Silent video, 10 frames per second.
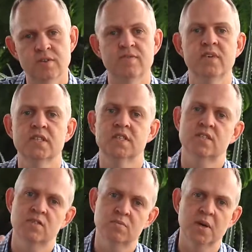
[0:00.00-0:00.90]

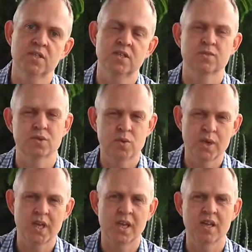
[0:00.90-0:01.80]
revisits of the budgets or
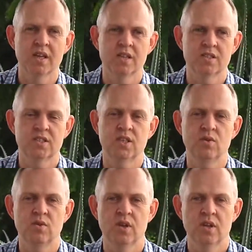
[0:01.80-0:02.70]
tweaking to
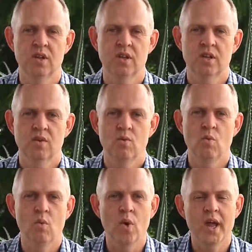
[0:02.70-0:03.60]
see
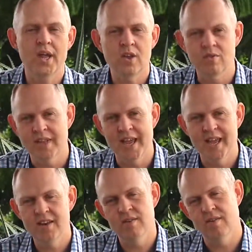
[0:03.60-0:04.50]
where you
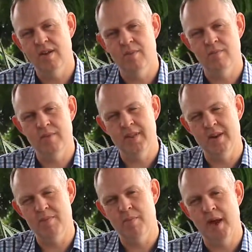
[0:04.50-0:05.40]
land and that
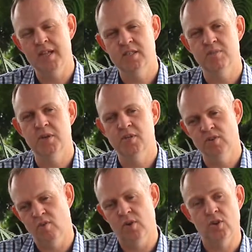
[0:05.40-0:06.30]
it paints a picture
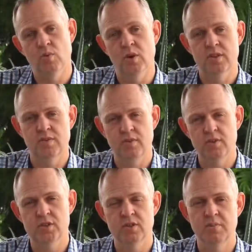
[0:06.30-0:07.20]
of what you want the
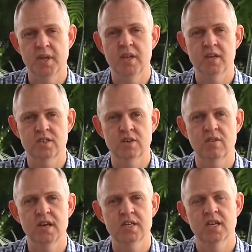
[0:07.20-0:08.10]
future to be is
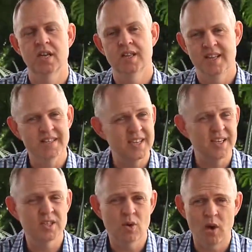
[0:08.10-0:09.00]
correct. It's
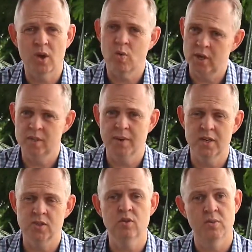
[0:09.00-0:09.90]
actually quite quick to be
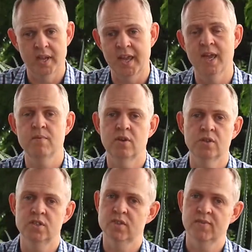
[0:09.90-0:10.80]
able to do, again, because
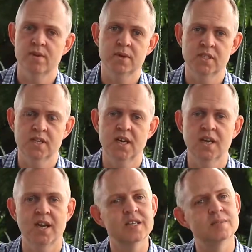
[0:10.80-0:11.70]
there's not very much data
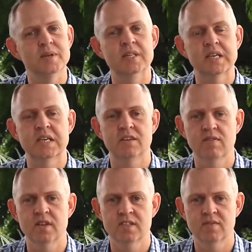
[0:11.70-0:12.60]
and it's being done at a
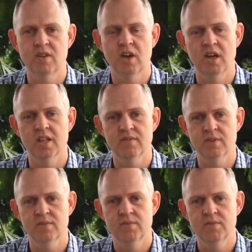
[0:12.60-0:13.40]
relatively high level.